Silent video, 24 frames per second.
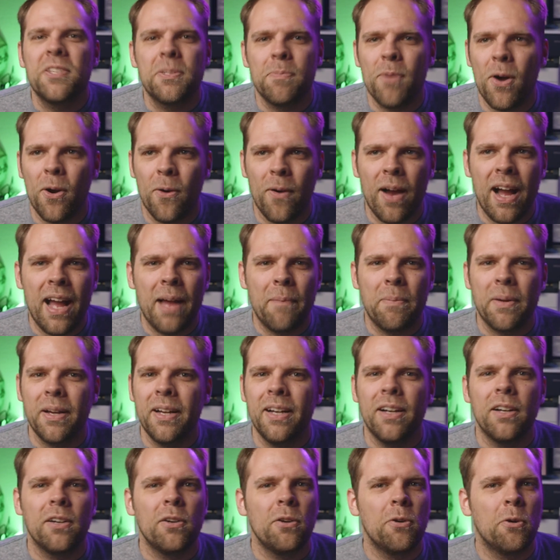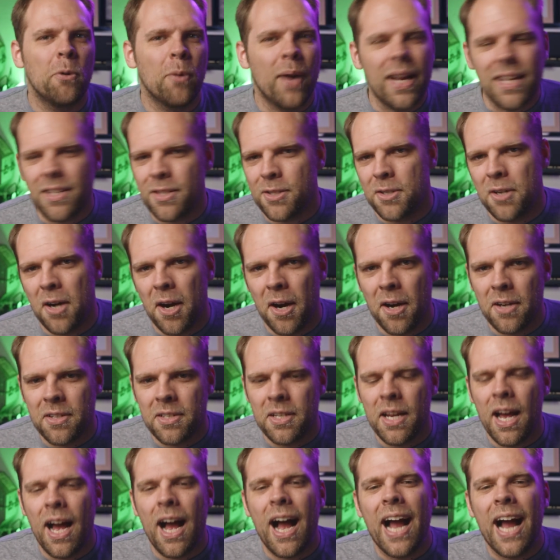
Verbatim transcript: small gripe, great start.